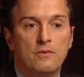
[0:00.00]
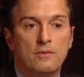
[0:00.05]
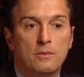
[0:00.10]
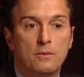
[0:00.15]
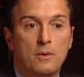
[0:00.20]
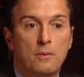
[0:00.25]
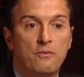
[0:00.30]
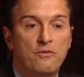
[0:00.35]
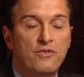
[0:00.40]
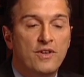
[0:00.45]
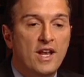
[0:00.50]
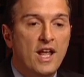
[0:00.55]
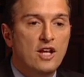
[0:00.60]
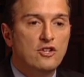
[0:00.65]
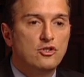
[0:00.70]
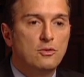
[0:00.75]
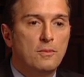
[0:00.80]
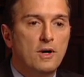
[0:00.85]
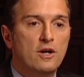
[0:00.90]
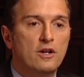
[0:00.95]
the
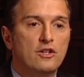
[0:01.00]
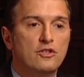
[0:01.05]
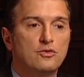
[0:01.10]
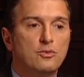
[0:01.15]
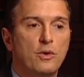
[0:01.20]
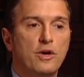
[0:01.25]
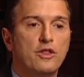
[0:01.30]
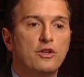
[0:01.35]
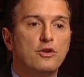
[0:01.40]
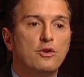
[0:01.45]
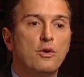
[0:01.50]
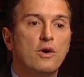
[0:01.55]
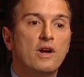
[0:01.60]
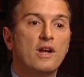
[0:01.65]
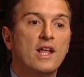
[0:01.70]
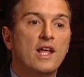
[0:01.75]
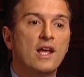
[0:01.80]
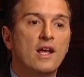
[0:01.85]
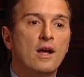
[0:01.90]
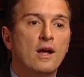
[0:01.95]
financial markets, whether you're
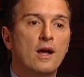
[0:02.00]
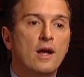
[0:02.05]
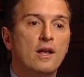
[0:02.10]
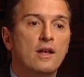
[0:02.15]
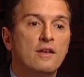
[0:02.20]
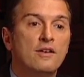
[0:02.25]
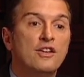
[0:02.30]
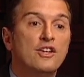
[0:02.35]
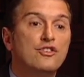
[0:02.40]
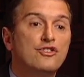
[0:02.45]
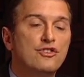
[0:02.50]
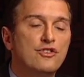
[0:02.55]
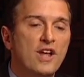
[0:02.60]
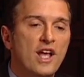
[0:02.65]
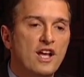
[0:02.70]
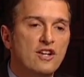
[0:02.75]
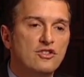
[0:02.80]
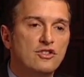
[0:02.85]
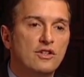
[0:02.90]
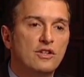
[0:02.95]
an, an, uh, an
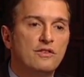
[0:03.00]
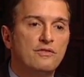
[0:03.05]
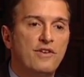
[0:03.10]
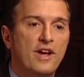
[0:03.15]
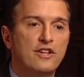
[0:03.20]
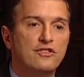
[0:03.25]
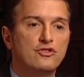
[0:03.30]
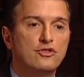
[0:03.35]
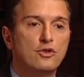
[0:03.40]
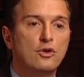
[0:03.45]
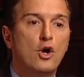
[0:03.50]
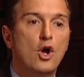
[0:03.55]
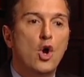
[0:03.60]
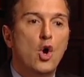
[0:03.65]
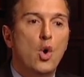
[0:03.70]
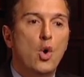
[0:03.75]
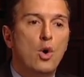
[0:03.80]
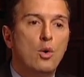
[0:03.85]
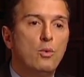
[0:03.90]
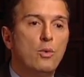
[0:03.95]
international investor
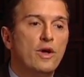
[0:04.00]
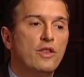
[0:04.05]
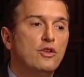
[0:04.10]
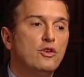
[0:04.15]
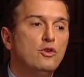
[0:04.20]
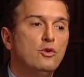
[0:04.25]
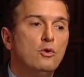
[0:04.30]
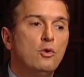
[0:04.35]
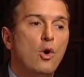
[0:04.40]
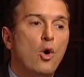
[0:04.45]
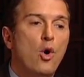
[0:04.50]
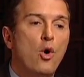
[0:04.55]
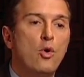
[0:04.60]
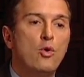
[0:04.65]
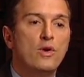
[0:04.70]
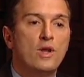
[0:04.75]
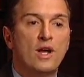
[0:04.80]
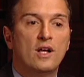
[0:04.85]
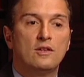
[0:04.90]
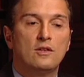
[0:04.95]
or whether you
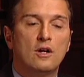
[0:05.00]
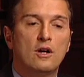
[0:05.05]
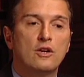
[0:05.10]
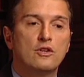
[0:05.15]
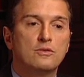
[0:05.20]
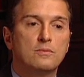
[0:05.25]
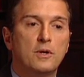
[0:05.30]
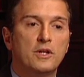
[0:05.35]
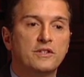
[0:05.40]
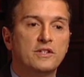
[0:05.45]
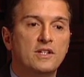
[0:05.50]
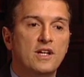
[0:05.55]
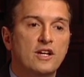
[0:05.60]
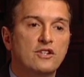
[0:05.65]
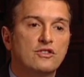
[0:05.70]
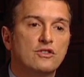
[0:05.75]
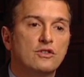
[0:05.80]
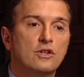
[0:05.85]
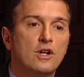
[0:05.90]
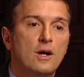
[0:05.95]
own a large
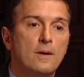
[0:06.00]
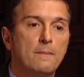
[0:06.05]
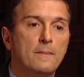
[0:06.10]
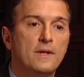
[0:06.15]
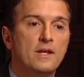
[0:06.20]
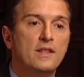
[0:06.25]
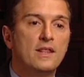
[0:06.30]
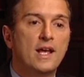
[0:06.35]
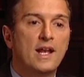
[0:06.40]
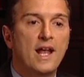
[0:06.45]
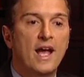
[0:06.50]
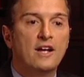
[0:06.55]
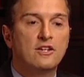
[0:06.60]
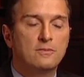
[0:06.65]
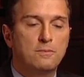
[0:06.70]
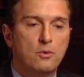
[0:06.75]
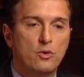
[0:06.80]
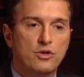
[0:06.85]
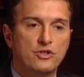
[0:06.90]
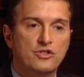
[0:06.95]
multinational company that
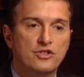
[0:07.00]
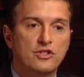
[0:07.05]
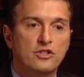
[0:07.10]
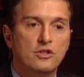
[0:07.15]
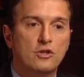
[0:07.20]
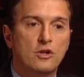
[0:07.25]
exports to